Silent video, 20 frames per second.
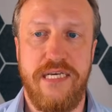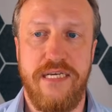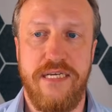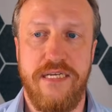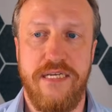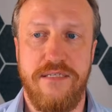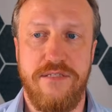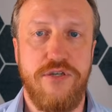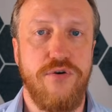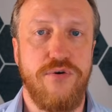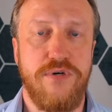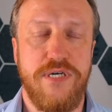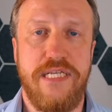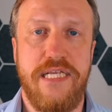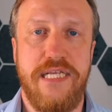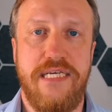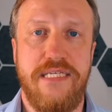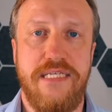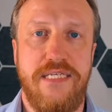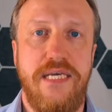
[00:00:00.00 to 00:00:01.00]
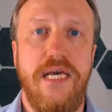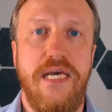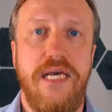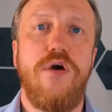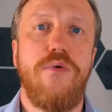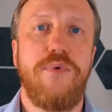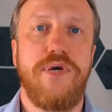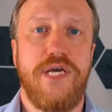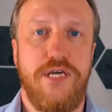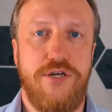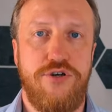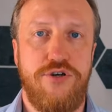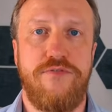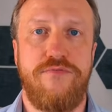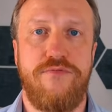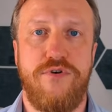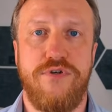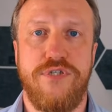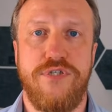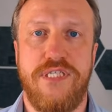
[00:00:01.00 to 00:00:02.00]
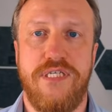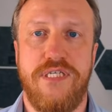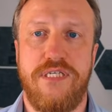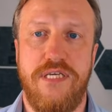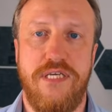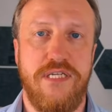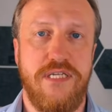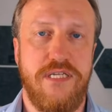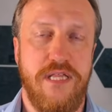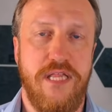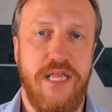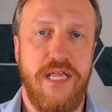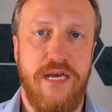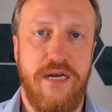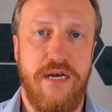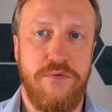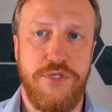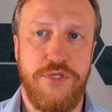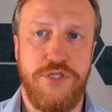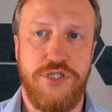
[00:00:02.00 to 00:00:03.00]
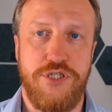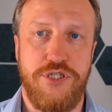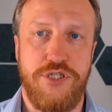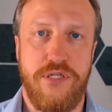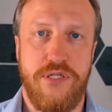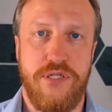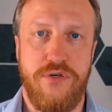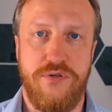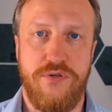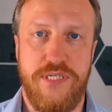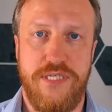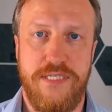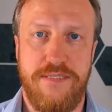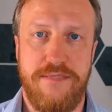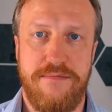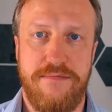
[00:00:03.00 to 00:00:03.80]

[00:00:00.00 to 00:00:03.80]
token ID, we can reverse it into the original content.